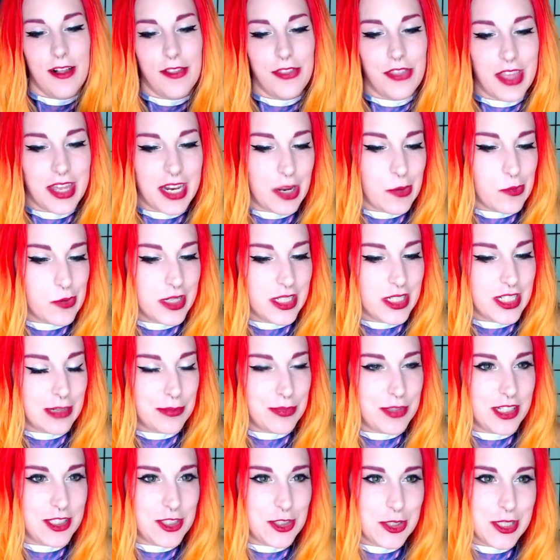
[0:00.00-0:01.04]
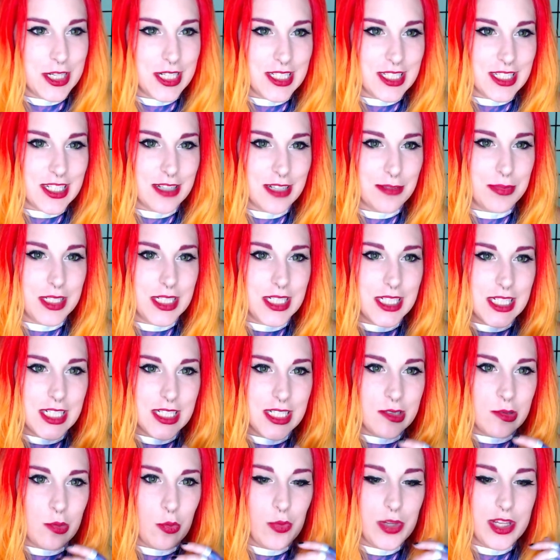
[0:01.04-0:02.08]
that I wanted to update you guys on
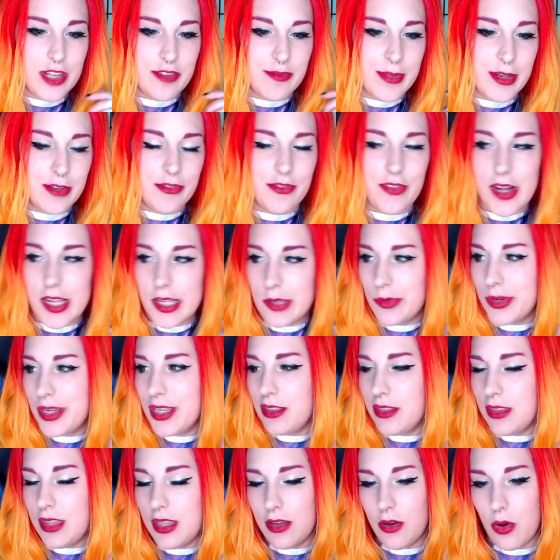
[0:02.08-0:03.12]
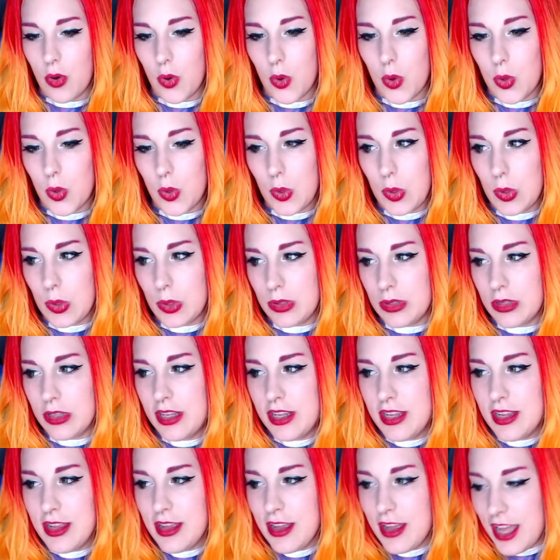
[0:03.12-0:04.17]
because we have been following the whole
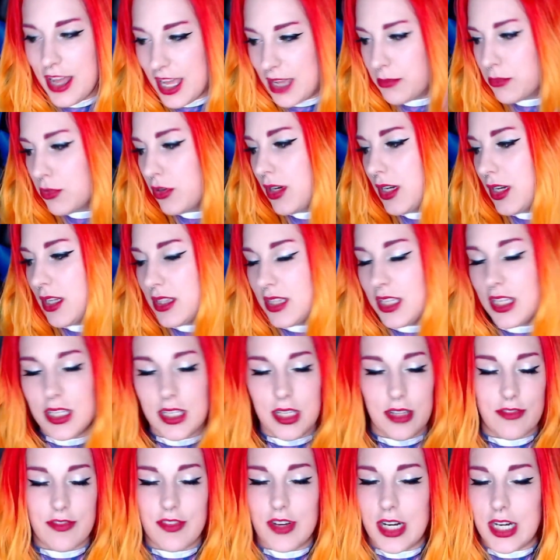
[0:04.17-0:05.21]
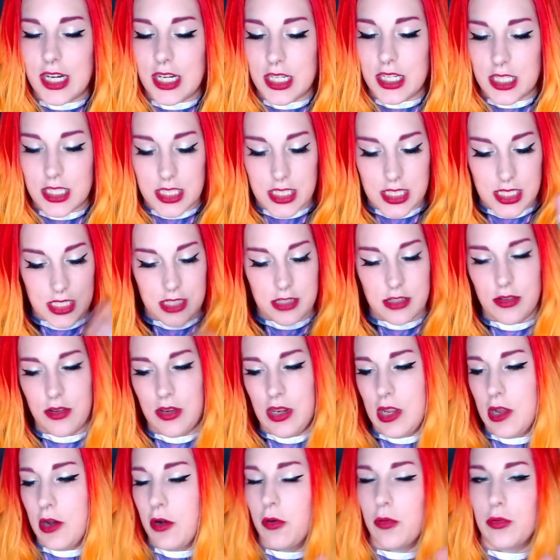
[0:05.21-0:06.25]
Amouranth, Indie Fox, you
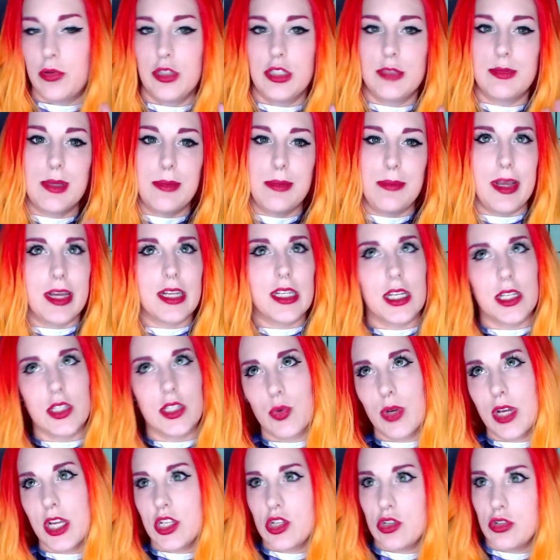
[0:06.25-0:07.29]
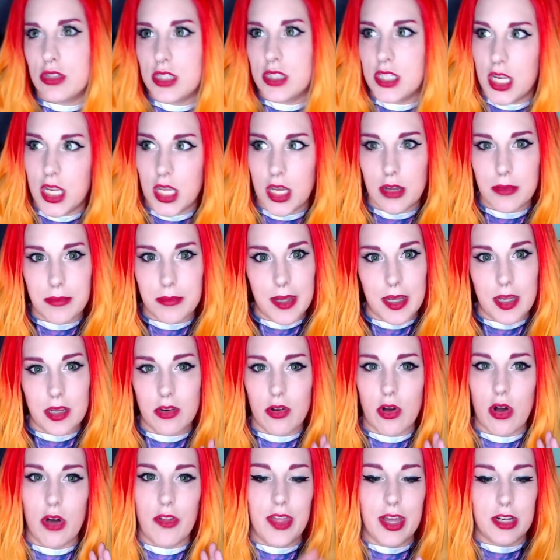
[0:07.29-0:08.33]
know, who's been banned on Twitch, who's getting unbanned,
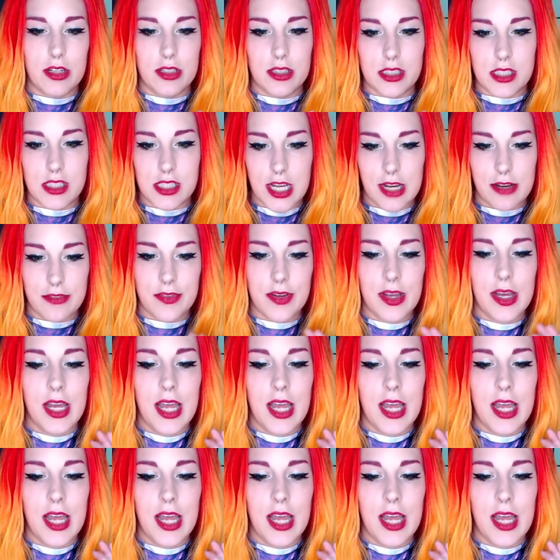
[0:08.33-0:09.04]
all that good stuff.